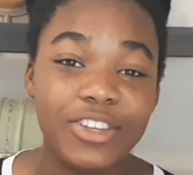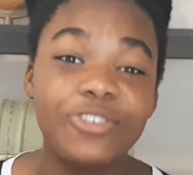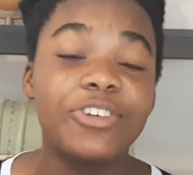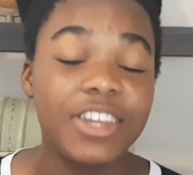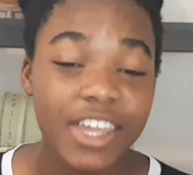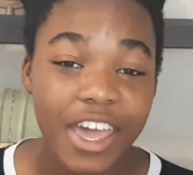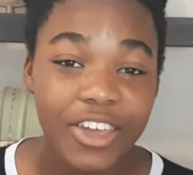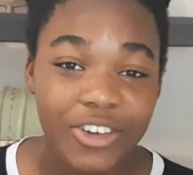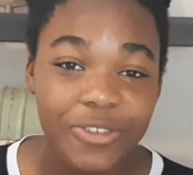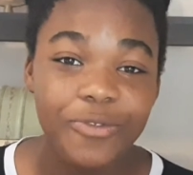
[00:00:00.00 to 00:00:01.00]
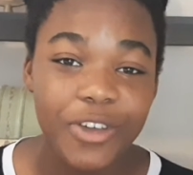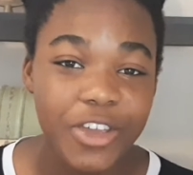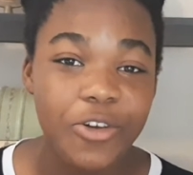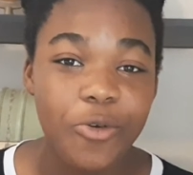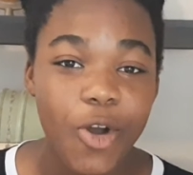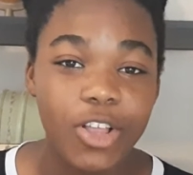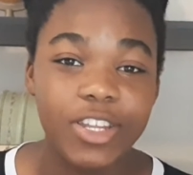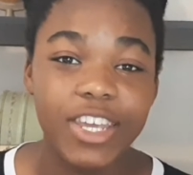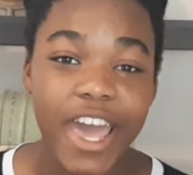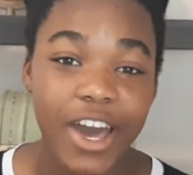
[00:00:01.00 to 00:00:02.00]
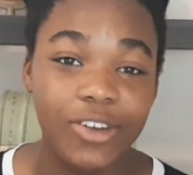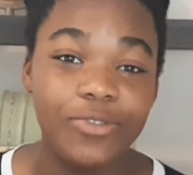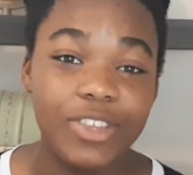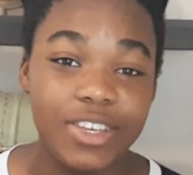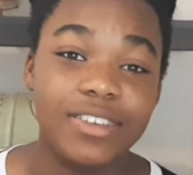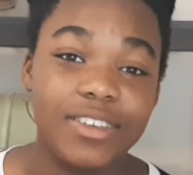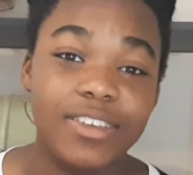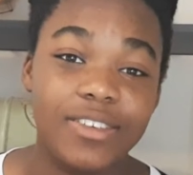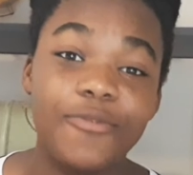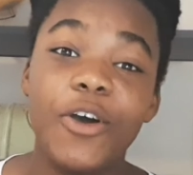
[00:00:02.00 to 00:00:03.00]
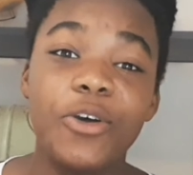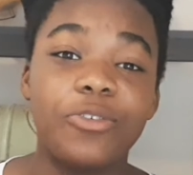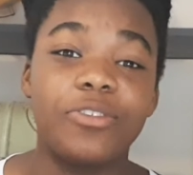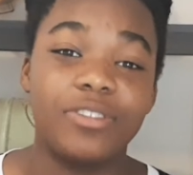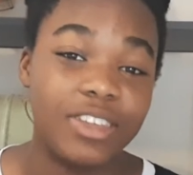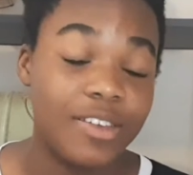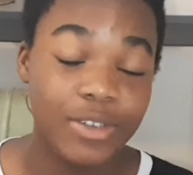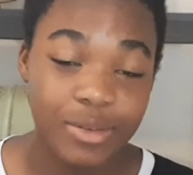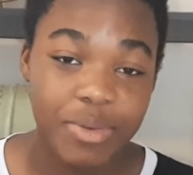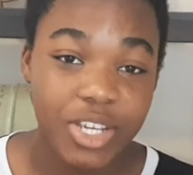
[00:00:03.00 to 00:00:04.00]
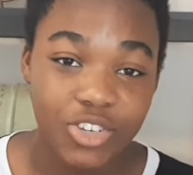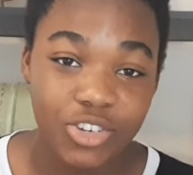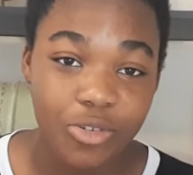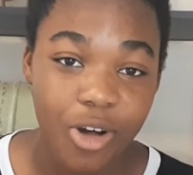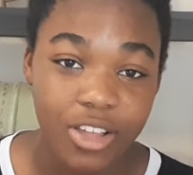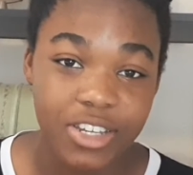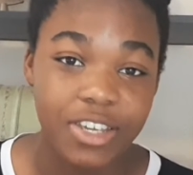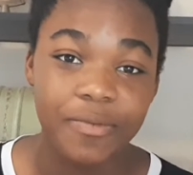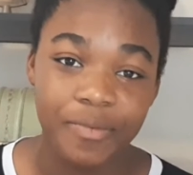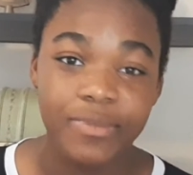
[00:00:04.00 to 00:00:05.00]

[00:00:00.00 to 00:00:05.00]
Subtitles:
you're gonna get good video quality out of this phone, even picture quality.